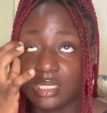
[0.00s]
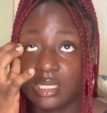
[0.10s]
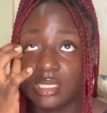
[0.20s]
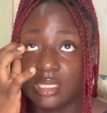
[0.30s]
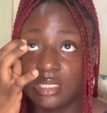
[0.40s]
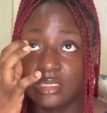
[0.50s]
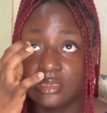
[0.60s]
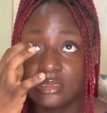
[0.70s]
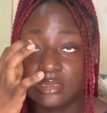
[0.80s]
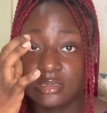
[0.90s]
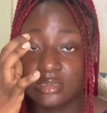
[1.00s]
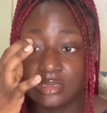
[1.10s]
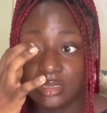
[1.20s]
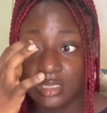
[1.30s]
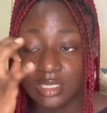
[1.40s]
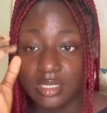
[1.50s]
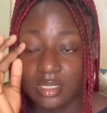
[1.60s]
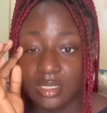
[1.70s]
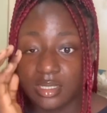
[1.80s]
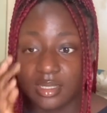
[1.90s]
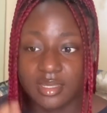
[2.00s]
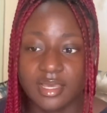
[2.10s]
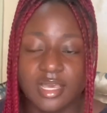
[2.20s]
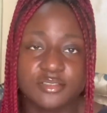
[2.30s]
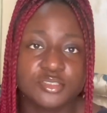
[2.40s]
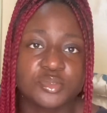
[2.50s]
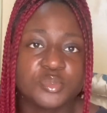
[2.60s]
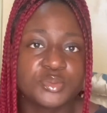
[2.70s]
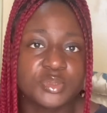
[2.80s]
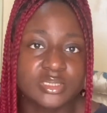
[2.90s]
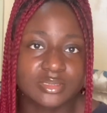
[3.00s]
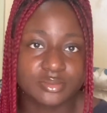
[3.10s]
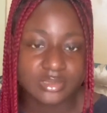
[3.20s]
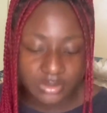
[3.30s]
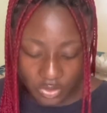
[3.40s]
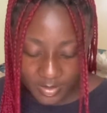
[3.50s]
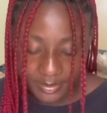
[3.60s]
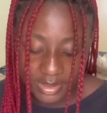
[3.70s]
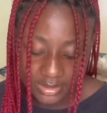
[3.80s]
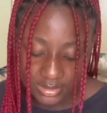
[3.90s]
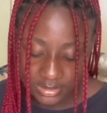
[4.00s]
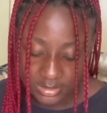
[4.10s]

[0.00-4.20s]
And I just always want to stay on my bed